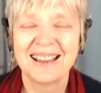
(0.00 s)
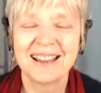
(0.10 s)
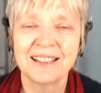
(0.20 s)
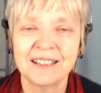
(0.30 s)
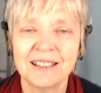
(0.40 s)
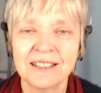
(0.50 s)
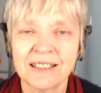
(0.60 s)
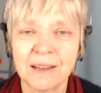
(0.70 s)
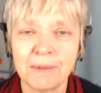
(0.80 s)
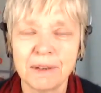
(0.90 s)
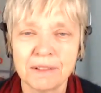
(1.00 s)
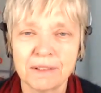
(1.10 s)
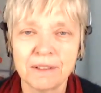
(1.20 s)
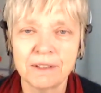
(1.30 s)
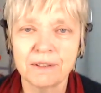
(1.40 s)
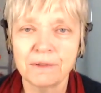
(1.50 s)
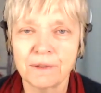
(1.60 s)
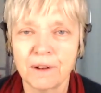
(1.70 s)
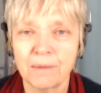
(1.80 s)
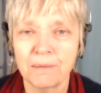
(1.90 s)
And he's coming to you
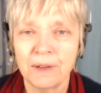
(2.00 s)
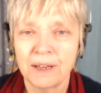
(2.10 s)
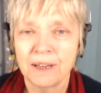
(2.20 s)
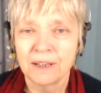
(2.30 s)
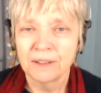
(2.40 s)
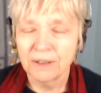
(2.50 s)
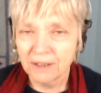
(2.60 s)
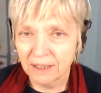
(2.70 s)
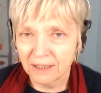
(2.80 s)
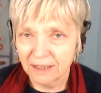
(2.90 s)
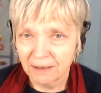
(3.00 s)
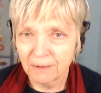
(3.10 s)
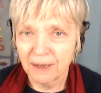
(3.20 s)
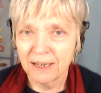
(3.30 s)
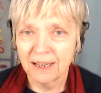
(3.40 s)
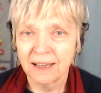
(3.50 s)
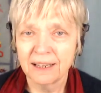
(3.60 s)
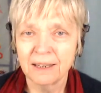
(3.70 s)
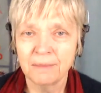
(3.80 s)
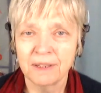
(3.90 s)
from Turkey, while
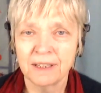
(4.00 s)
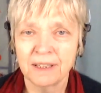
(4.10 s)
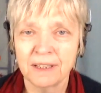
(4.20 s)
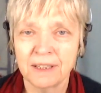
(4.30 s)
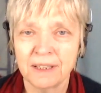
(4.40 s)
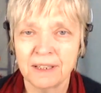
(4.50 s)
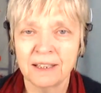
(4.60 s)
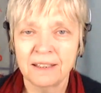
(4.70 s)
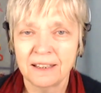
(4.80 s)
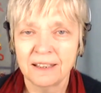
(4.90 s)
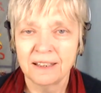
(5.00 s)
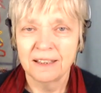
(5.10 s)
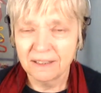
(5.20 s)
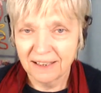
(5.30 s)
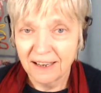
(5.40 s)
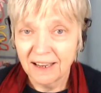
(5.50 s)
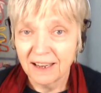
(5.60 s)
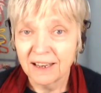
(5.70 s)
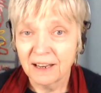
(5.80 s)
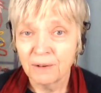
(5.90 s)
I am in
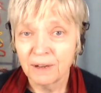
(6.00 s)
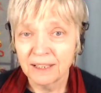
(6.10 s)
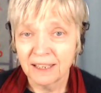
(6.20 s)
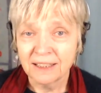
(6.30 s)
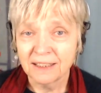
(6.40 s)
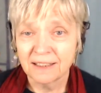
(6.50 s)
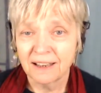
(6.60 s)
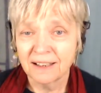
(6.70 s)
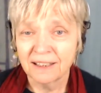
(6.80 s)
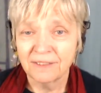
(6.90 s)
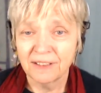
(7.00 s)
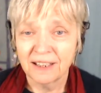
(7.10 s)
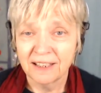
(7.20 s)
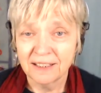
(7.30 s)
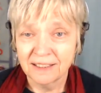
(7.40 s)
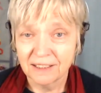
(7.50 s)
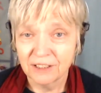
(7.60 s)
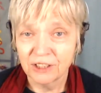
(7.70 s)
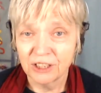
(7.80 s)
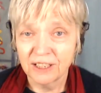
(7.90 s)
Italy. And our guest, Anke
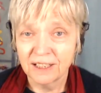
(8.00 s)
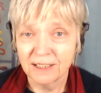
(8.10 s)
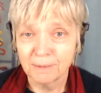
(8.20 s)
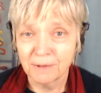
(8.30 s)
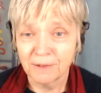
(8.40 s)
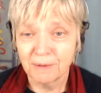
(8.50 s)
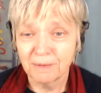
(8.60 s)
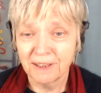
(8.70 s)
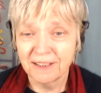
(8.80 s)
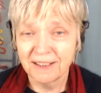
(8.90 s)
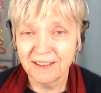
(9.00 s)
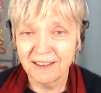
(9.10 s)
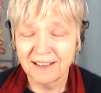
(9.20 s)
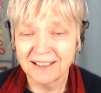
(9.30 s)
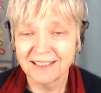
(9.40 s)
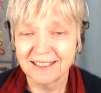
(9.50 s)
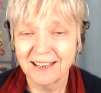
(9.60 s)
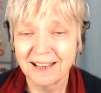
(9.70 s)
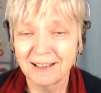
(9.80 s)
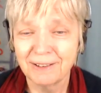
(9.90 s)
Verhees, she comes from the
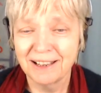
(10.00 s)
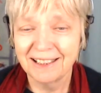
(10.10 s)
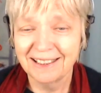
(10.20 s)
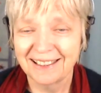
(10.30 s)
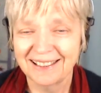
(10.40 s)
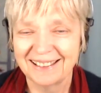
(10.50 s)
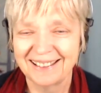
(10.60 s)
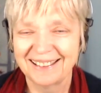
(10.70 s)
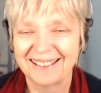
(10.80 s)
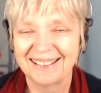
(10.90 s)
Netherlands. Hello, Anke.